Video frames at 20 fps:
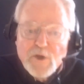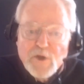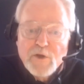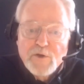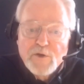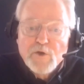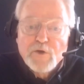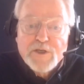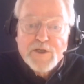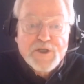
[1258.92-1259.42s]

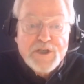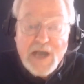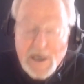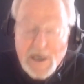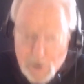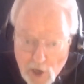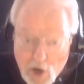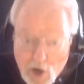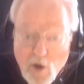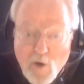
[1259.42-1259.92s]
you can
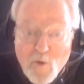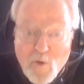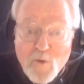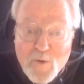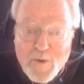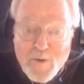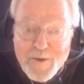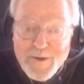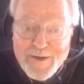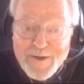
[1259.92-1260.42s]
say
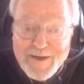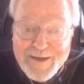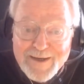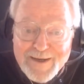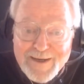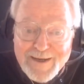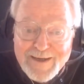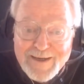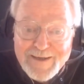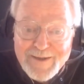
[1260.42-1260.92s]
no,
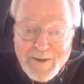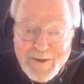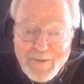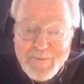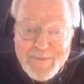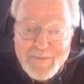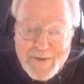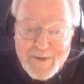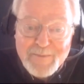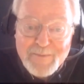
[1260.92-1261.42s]
you
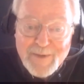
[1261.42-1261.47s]
know,